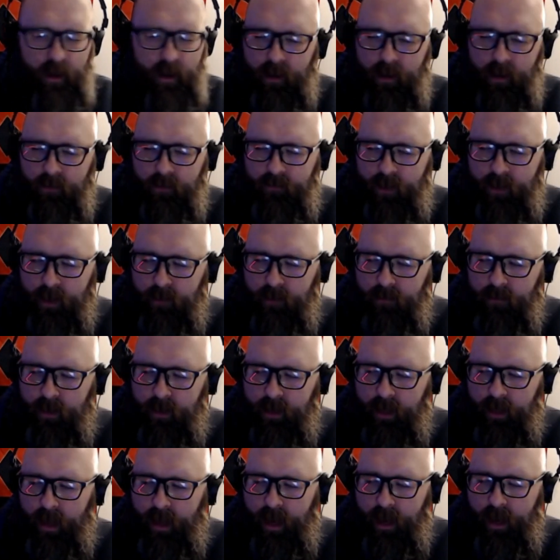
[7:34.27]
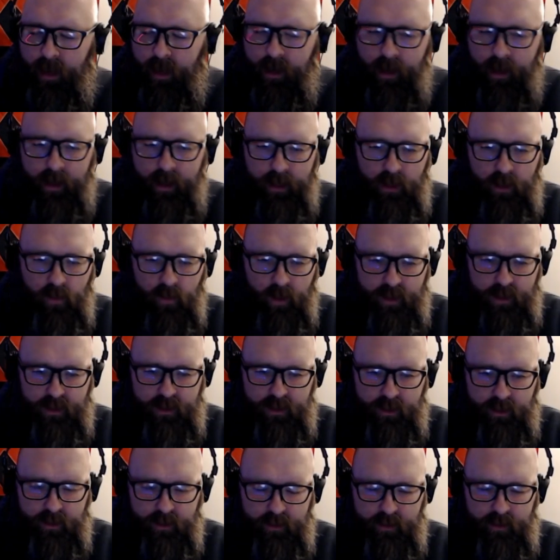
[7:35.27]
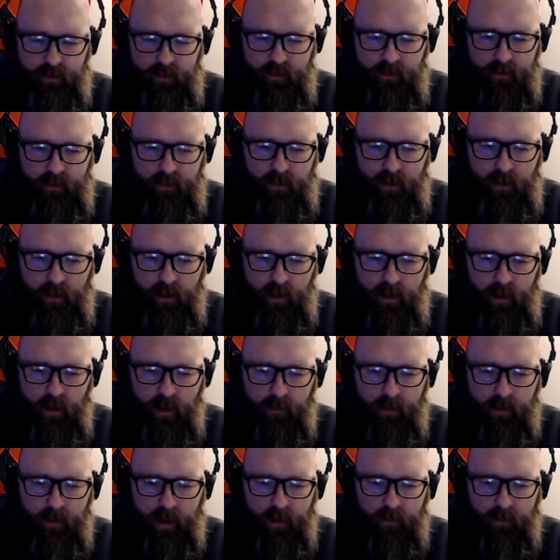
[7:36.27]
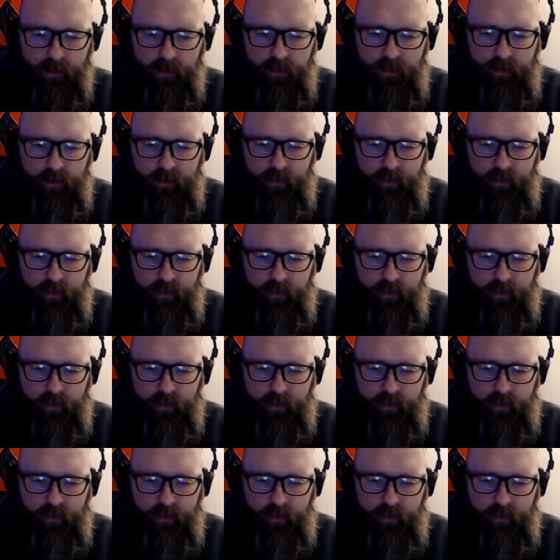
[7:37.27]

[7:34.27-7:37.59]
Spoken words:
If anybody had any questions about